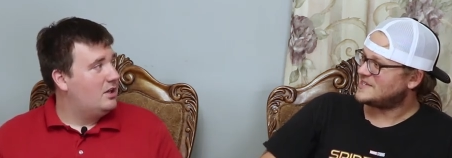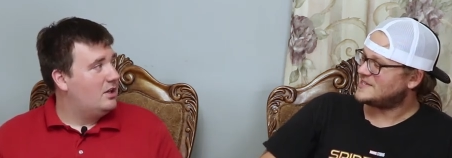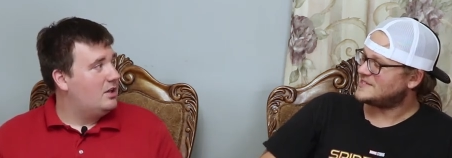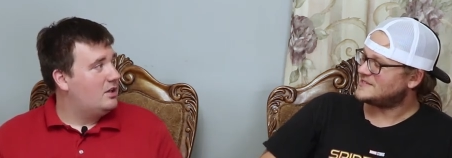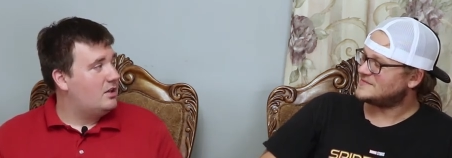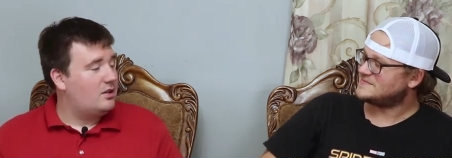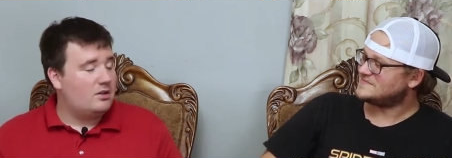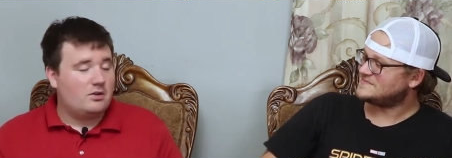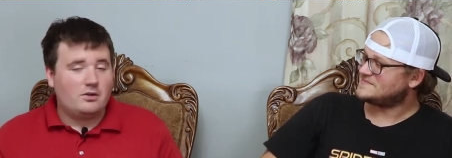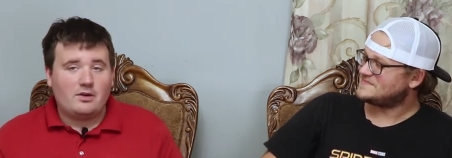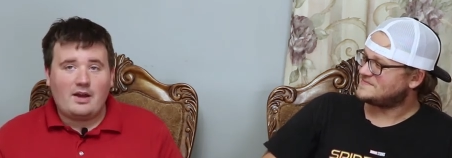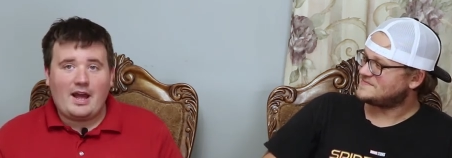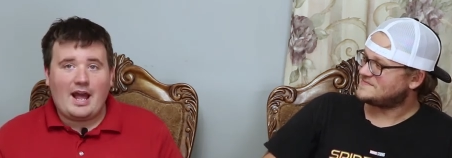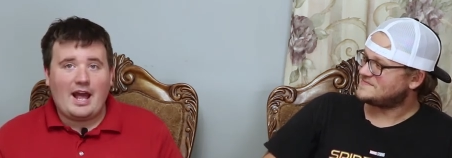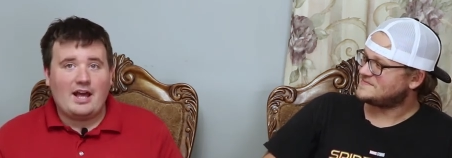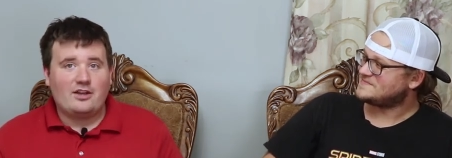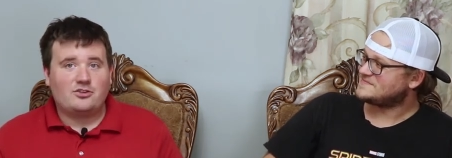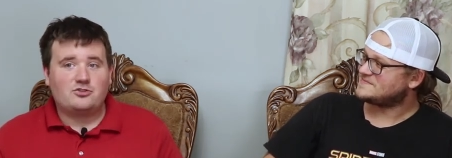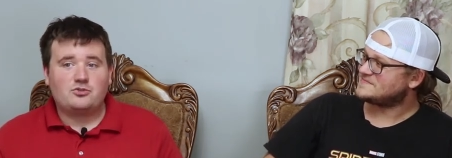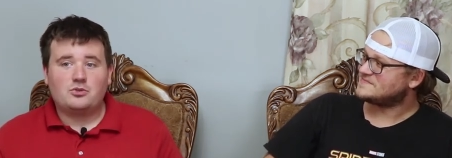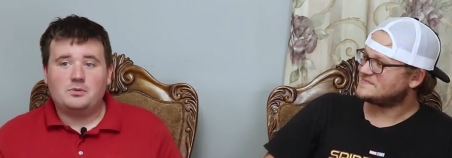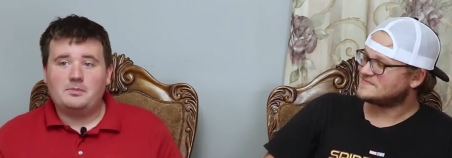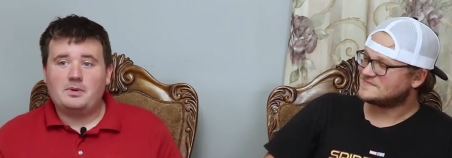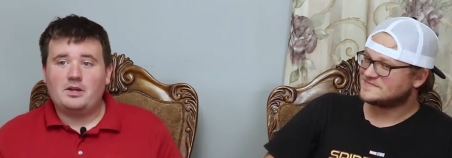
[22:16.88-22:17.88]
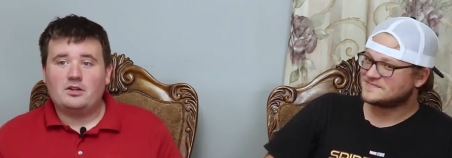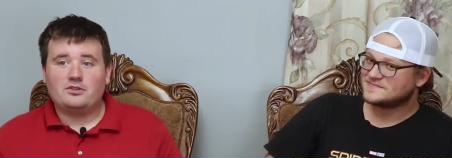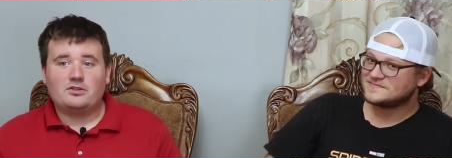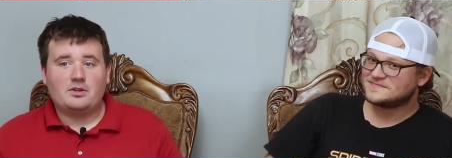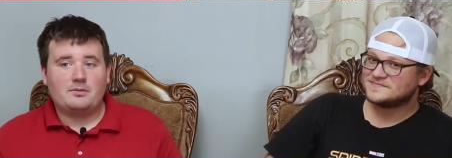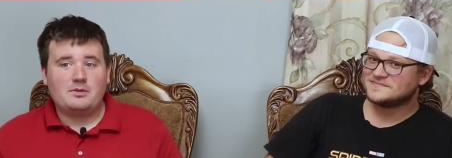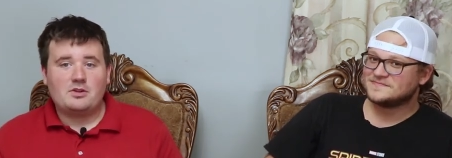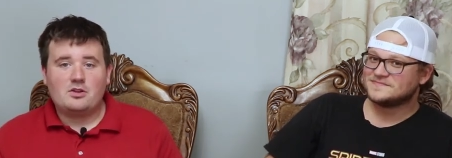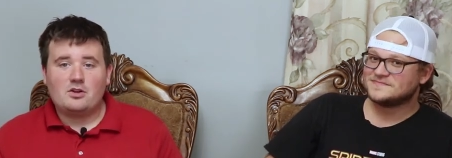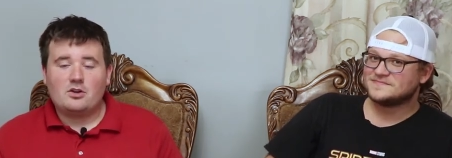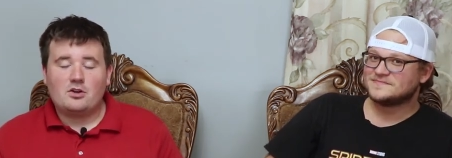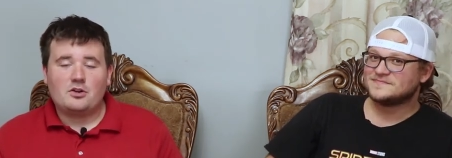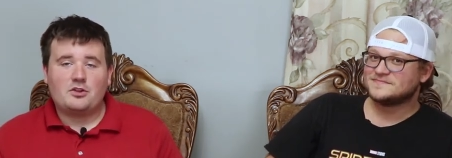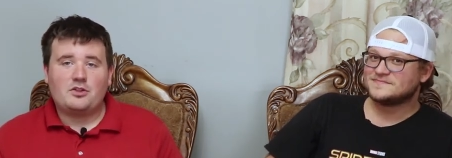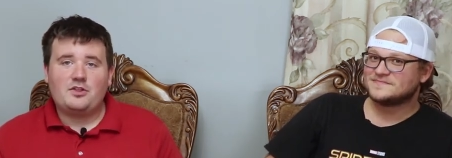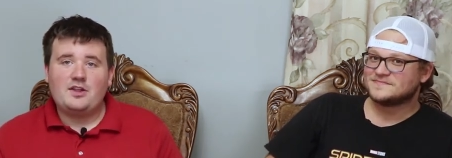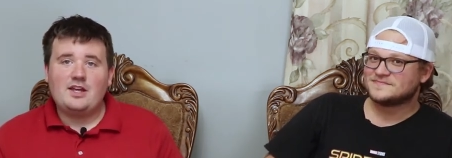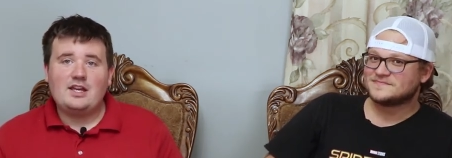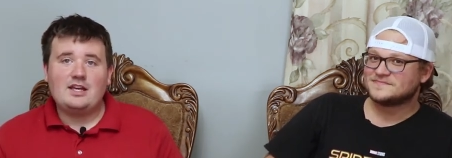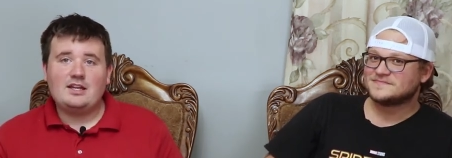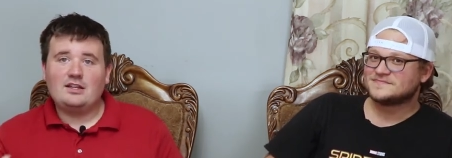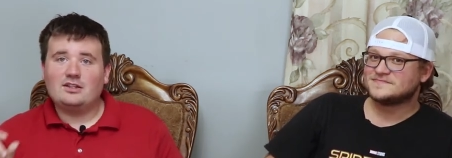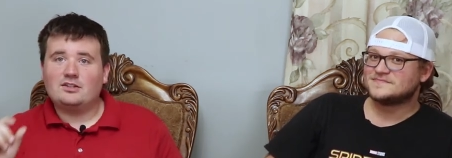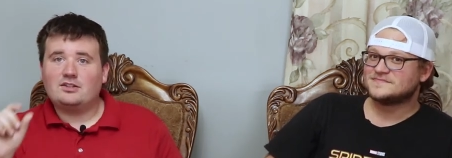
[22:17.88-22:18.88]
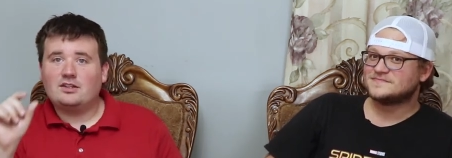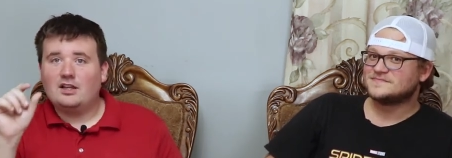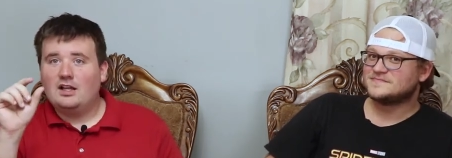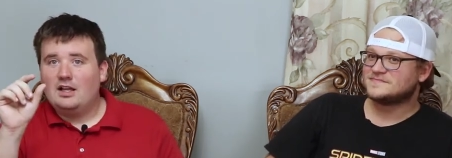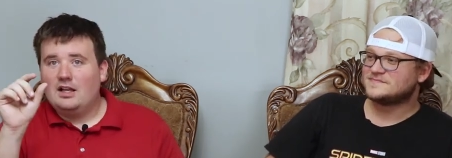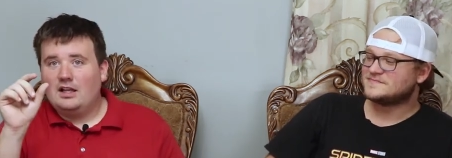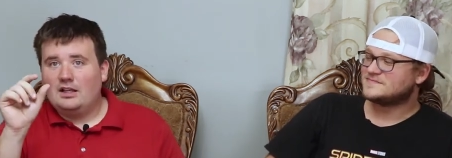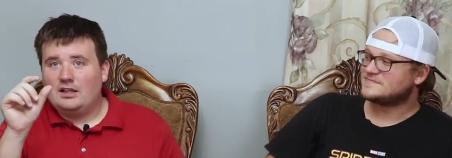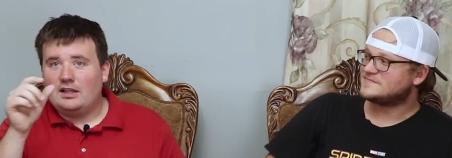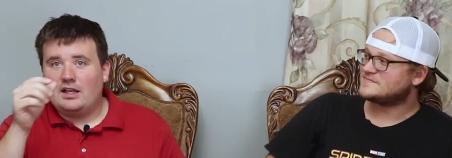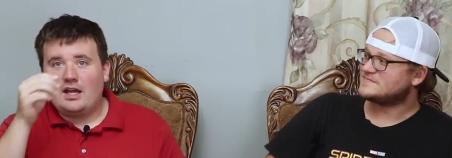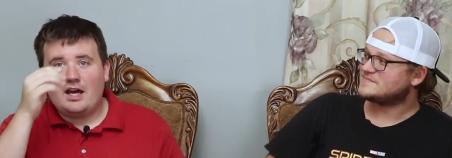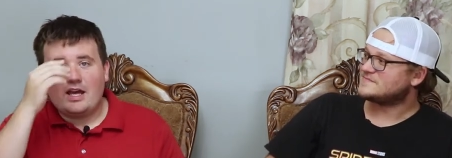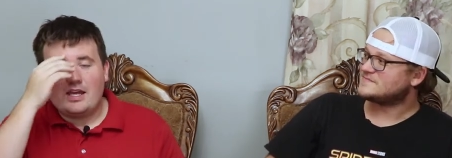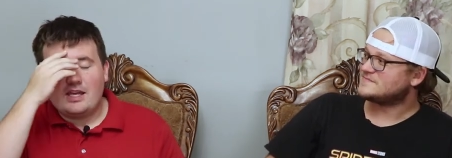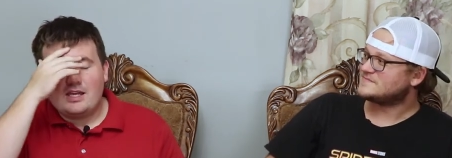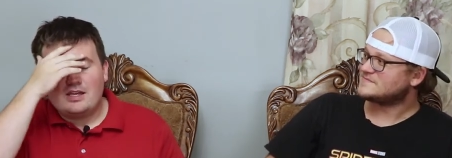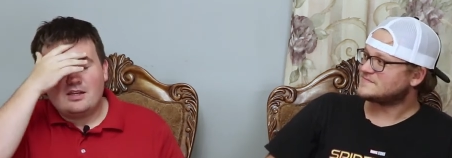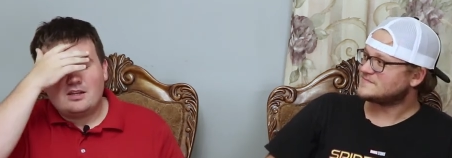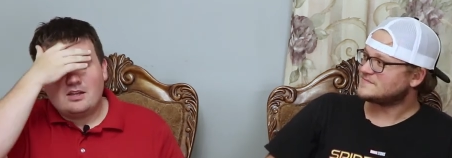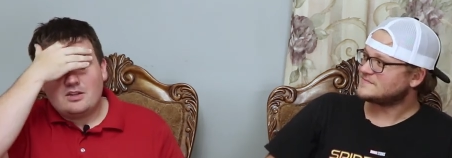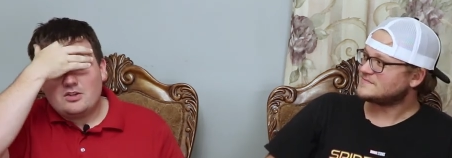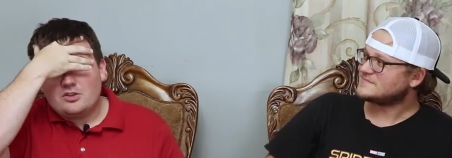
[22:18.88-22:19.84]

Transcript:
Speaker 1: yeah. you know, asteroid belts. I mean, there are things like,